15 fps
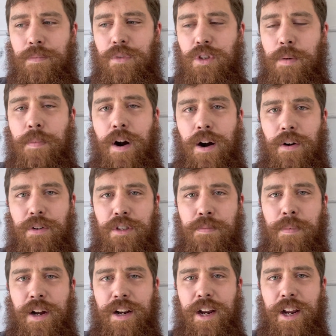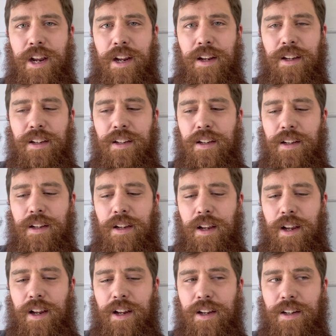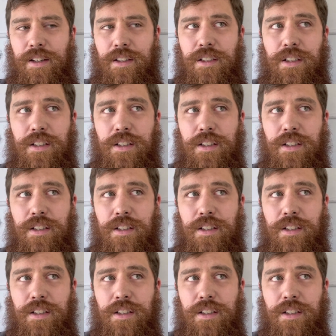Tomorrow is Monday, and